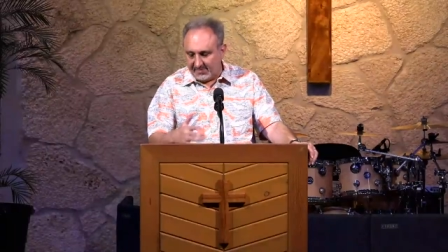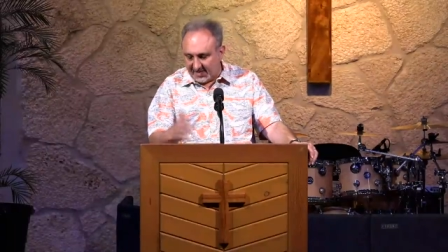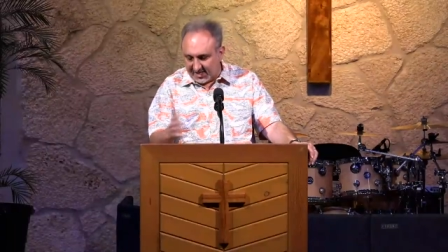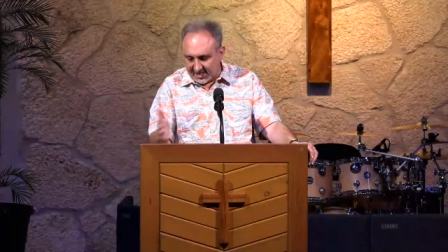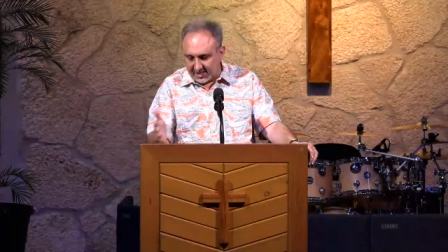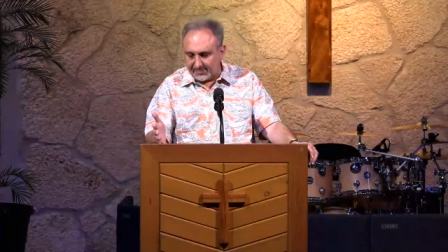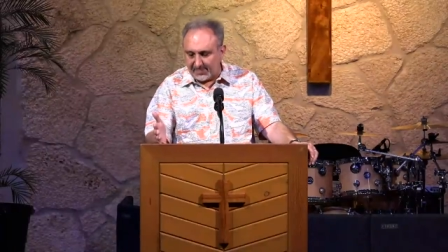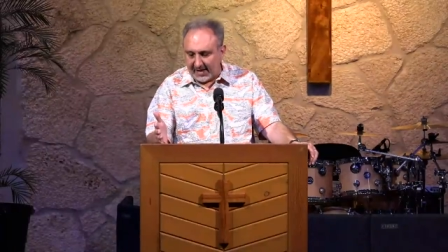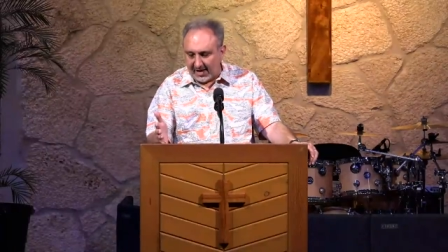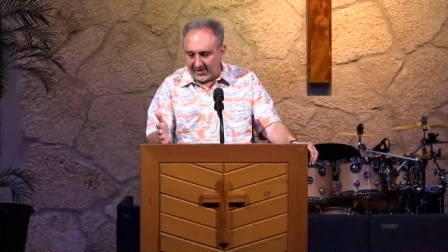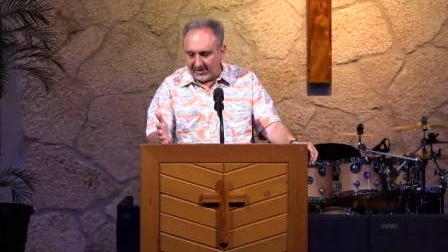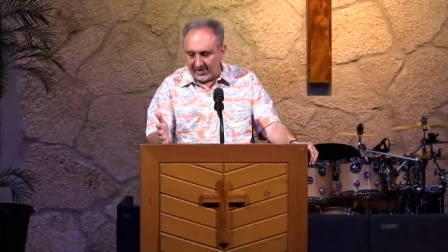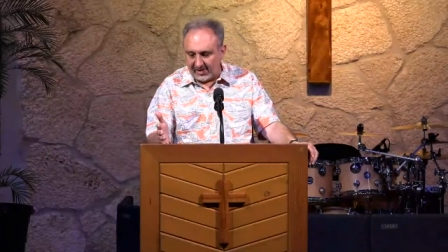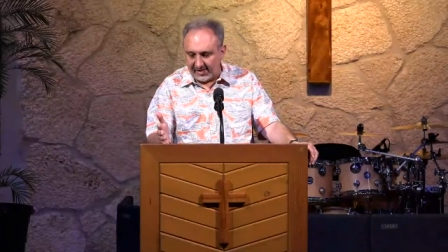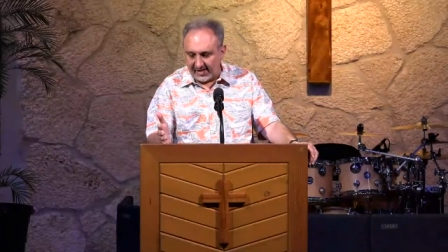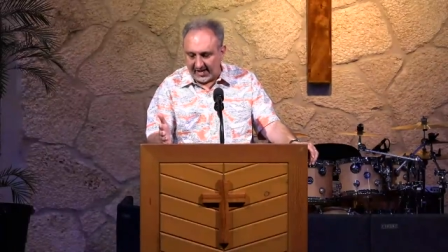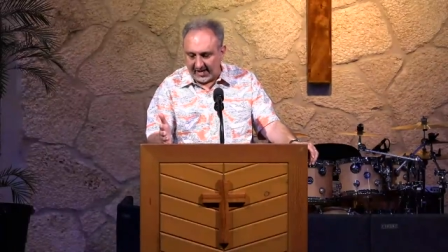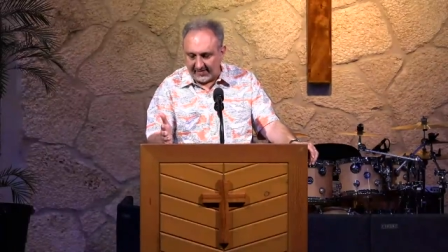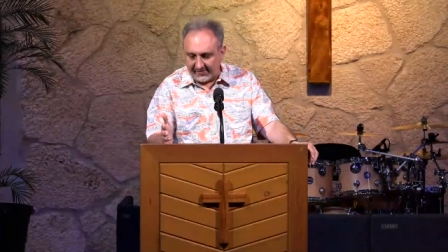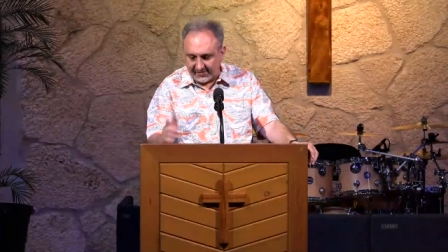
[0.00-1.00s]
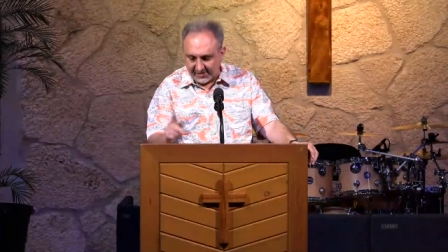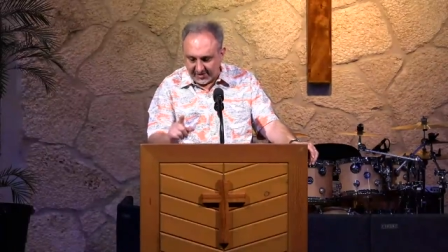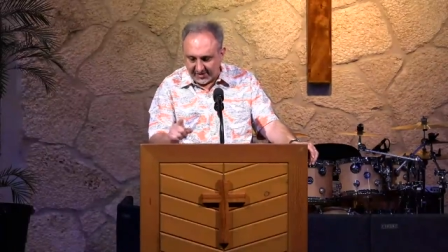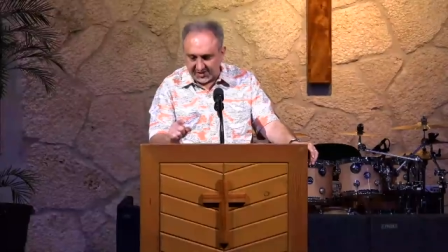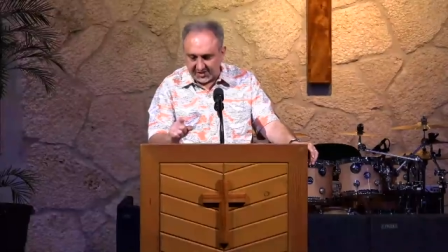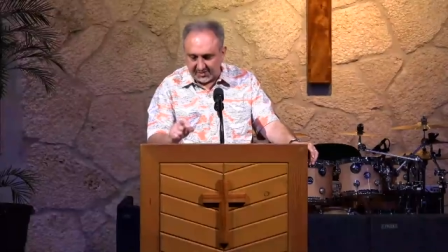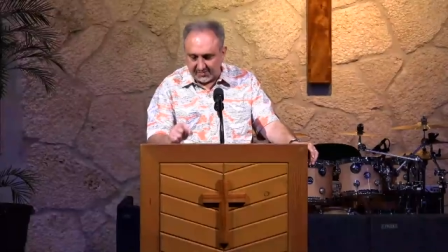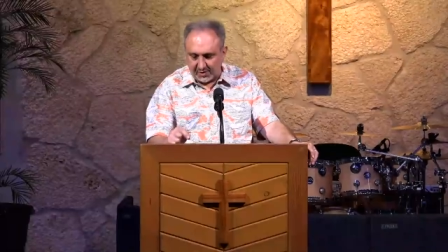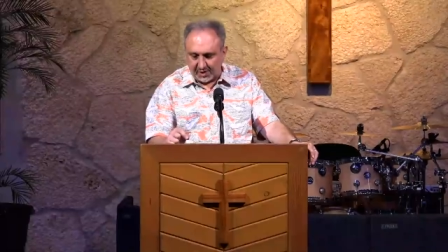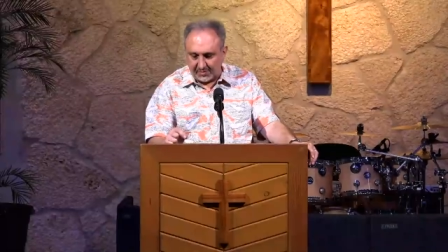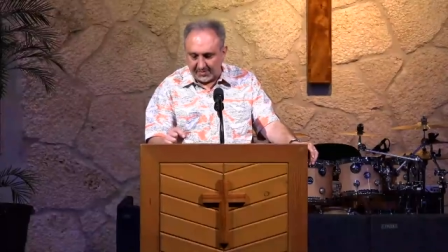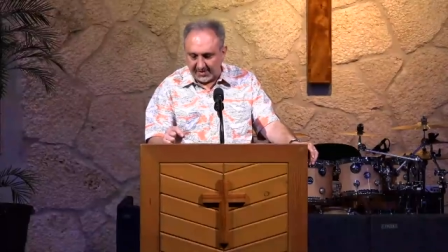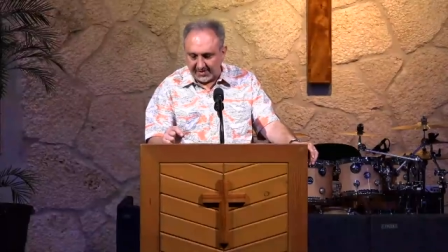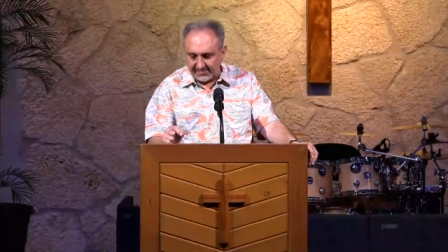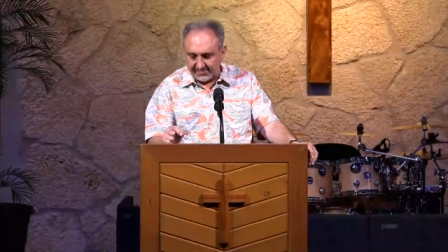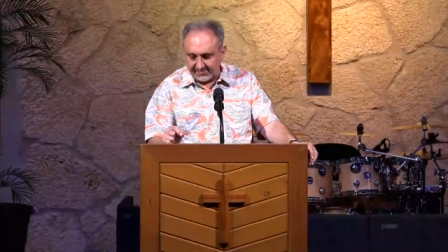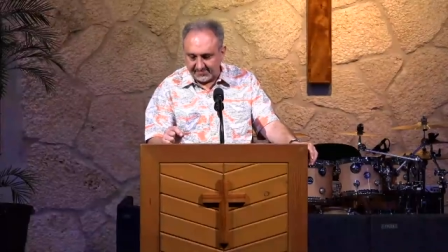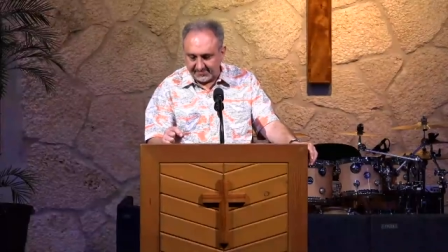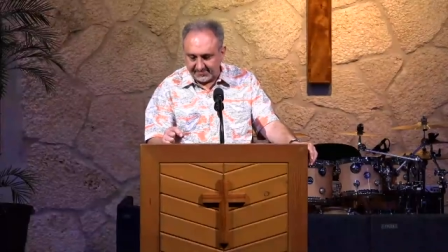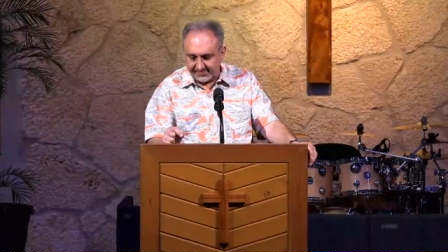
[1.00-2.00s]
Let me expound on that for just a
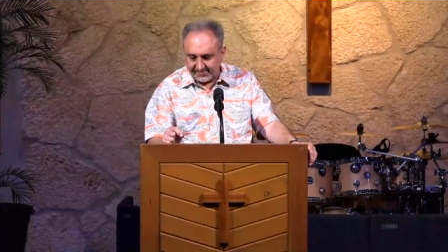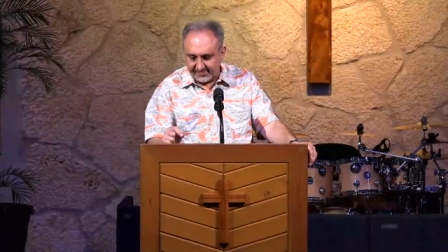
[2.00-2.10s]
moment.